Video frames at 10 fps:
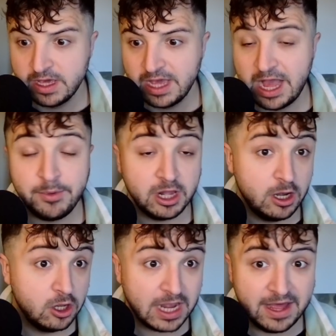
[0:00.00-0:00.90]
And we're going to
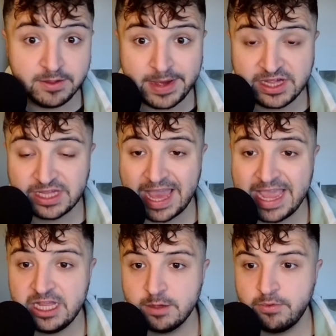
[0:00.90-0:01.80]
look at the best
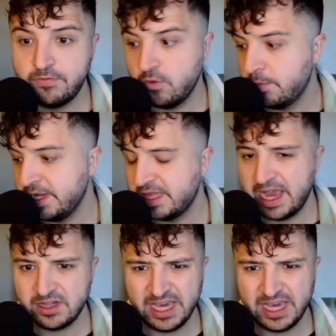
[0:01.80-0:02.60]
8 performing decks.